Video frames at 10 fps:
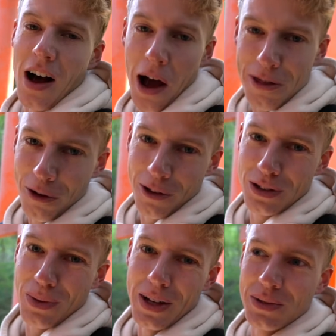I thought
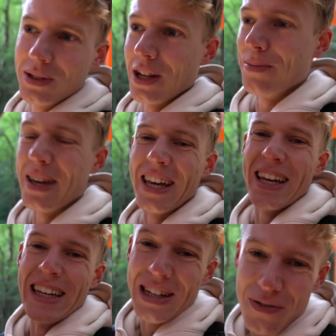this place was going to be
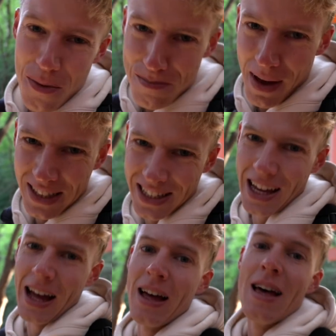even
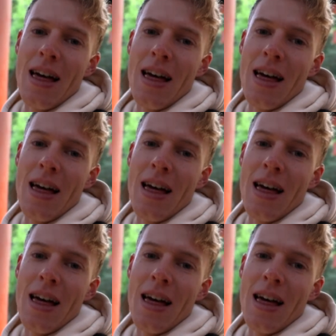busier